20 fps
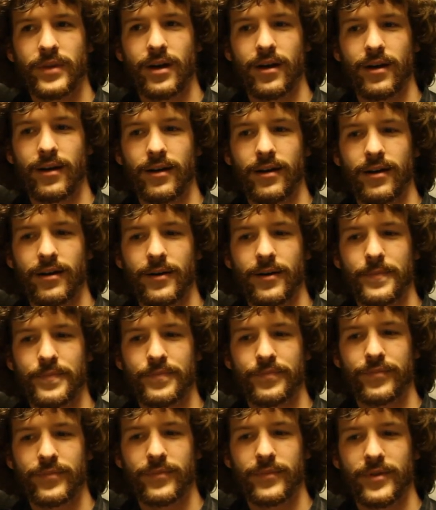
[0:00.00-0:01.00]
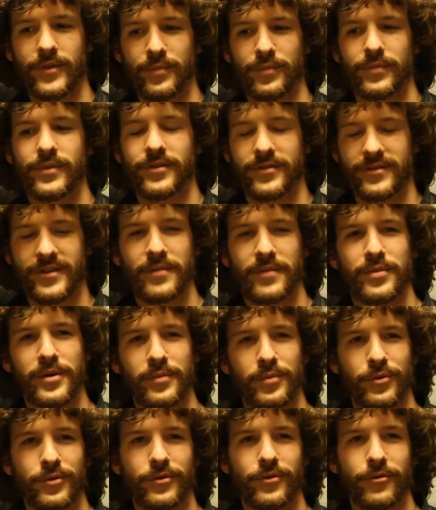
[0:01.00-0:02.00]
uh, the, the same
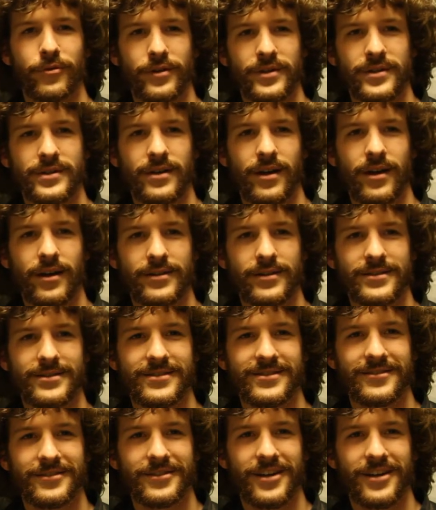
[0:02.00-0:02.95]
people who criticize.